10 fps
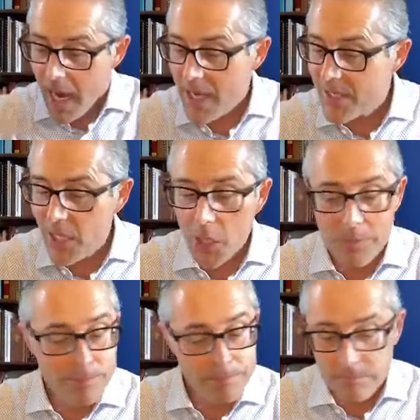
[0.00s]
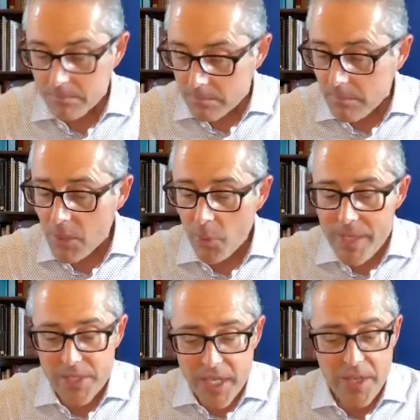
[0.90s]
And so
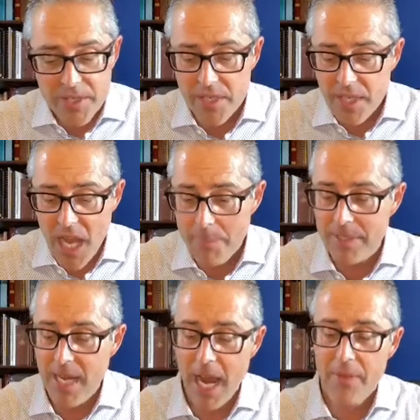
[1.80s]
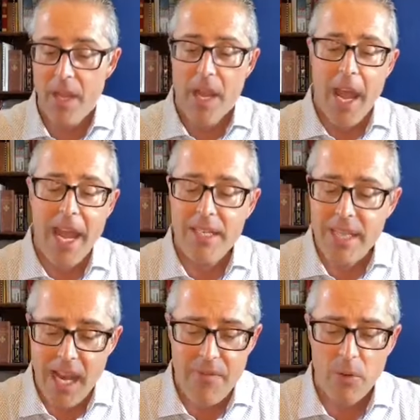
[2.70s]
we see this is the epitaph. And
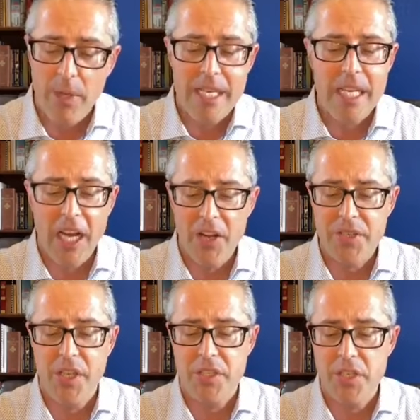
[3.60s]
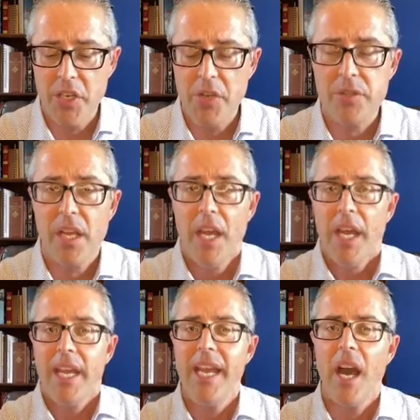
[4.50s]
David, when he hears this news,
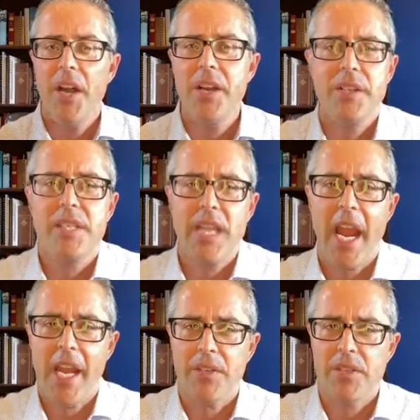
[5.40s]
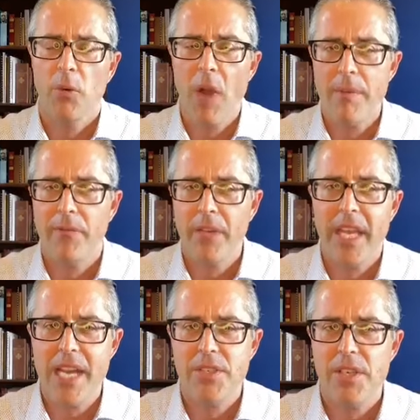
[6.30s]
he understands the
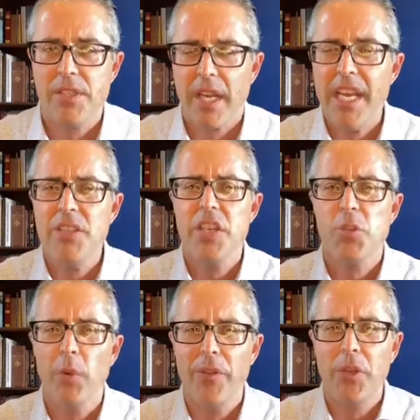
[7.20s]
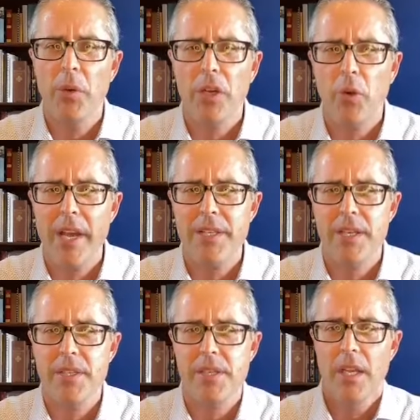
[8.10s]
ramifications. He just went through a
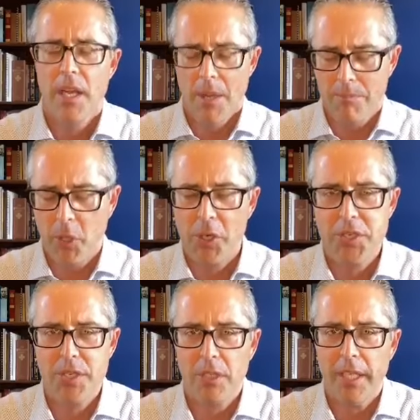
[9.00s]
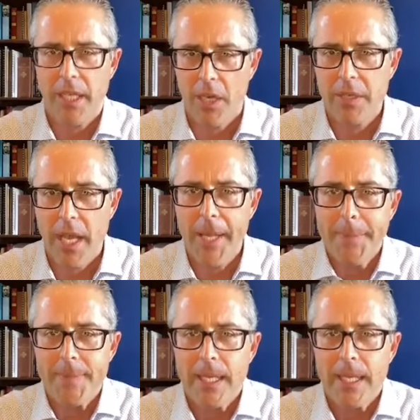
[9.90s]
crisis personally, okay?